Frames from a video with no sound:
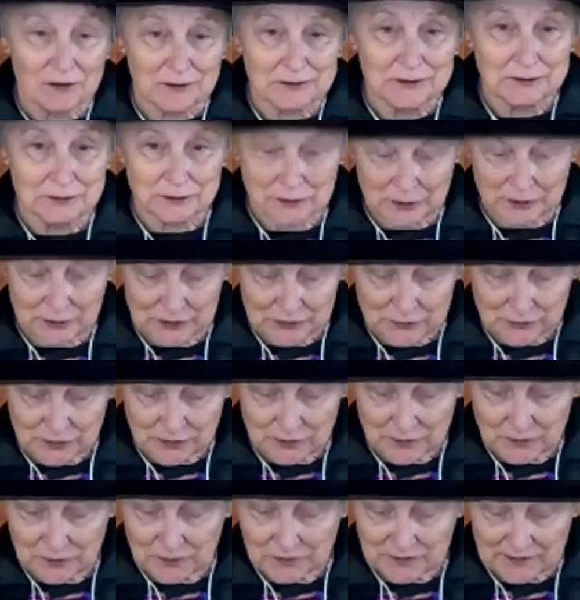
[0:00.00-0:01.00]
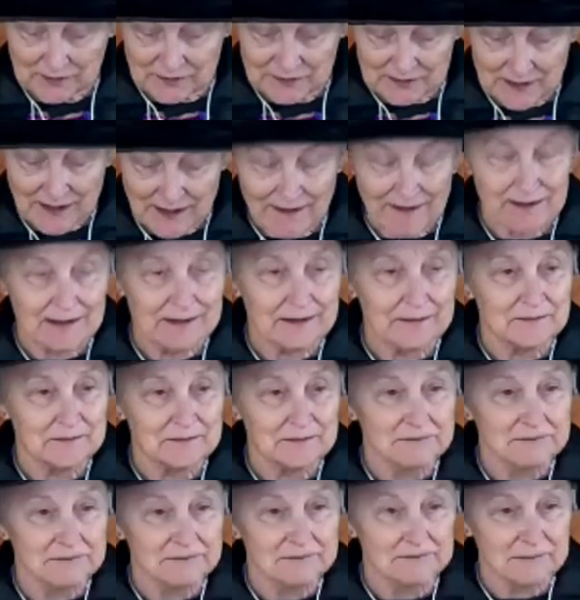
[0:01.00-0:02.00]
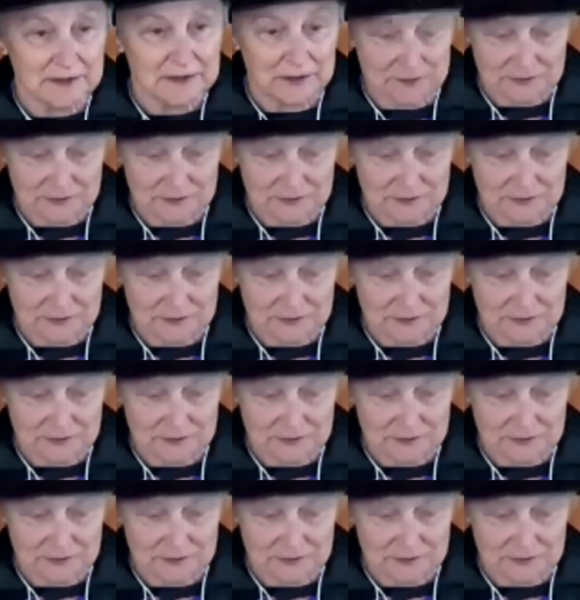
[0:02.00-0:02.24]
who contribute their time, their